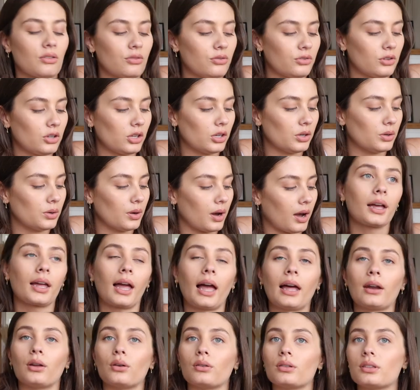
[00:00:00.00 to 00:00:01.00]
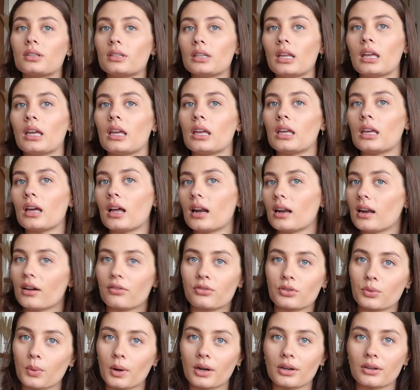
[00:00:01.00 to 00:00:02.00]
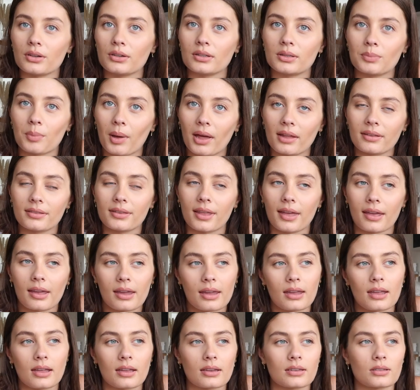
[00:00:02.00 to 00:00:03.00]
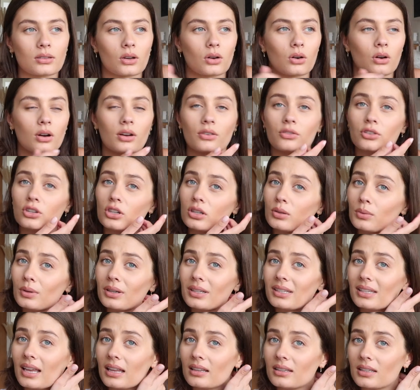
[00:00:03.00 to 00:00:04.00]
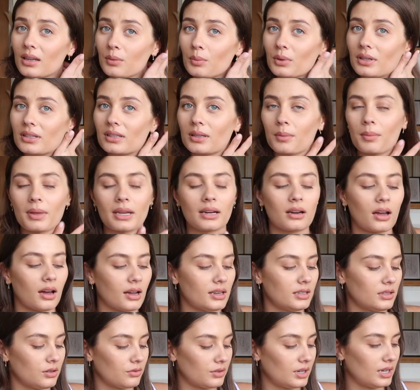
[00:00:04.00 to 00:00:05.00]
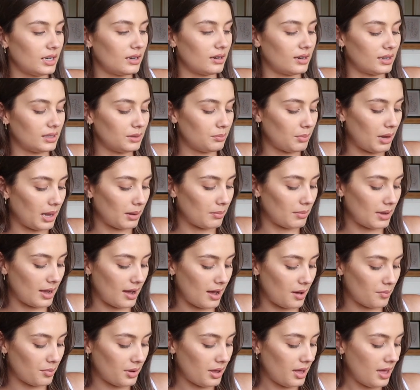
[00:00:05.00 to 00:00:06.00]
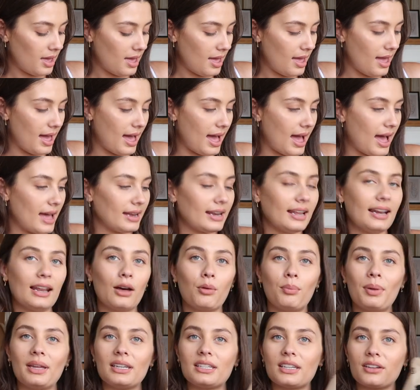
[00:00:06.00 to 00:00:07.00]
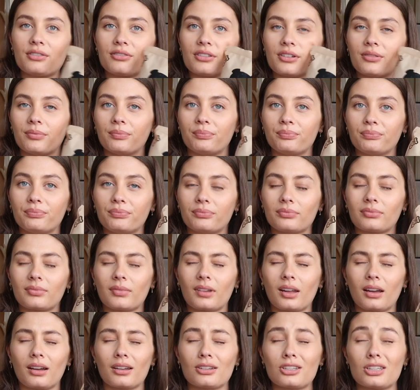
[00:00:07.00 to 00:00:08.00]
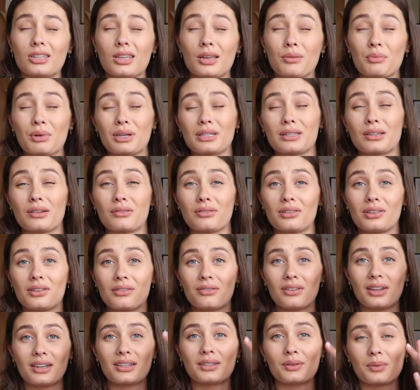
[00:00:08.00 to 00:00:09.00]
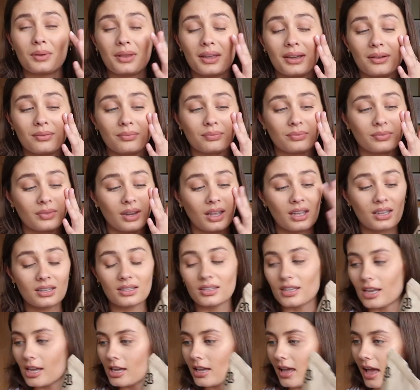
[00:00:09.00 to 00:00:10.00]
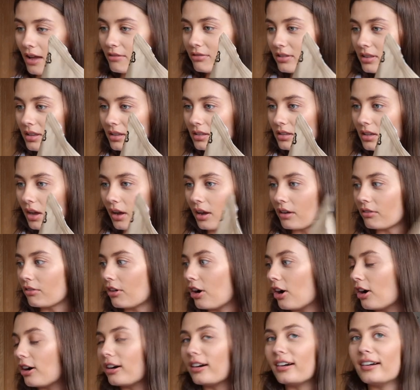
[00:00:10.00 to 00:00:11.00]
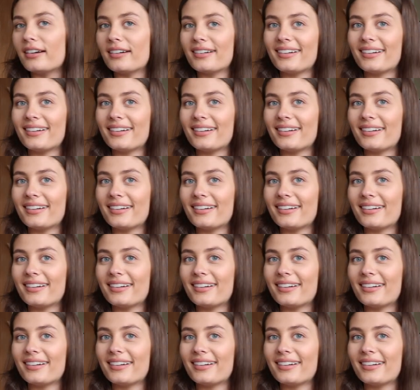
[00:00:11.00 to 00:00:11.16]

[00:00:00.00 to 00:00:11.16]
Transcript: if you cannot see a loved one whose birthday it is, or if you just want to send someone something nice, a really nice pick-me-up, and a little bit different. I just hit myself in the face with it. See, everything's going wrong.